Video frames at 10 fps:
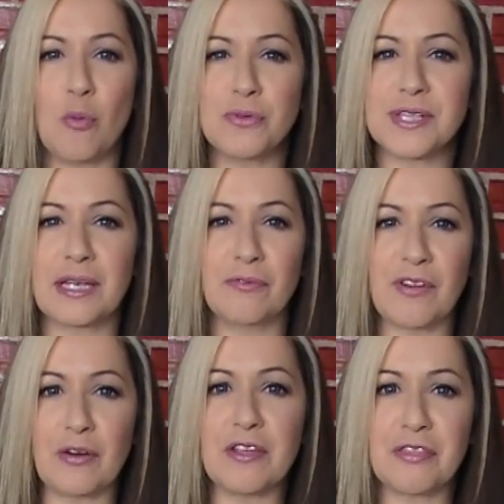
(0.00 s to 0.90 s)
almost like a
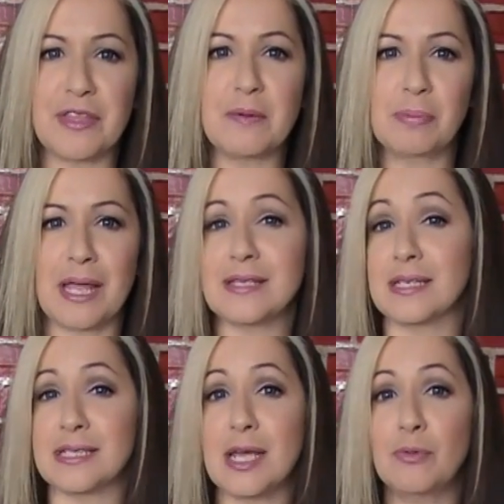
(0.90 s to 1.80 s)
very thin
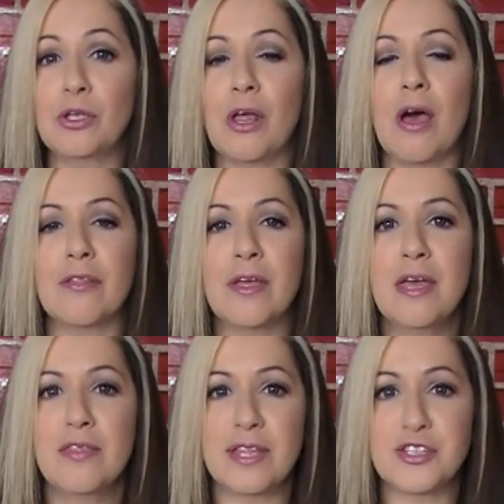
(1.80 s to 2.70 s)
plastic tablecloth
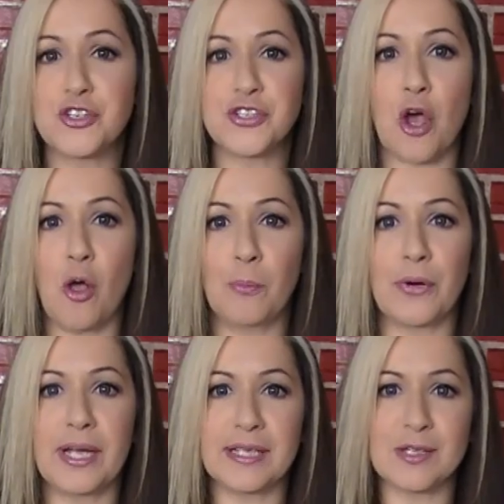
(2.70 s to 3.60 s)
that's just all brick.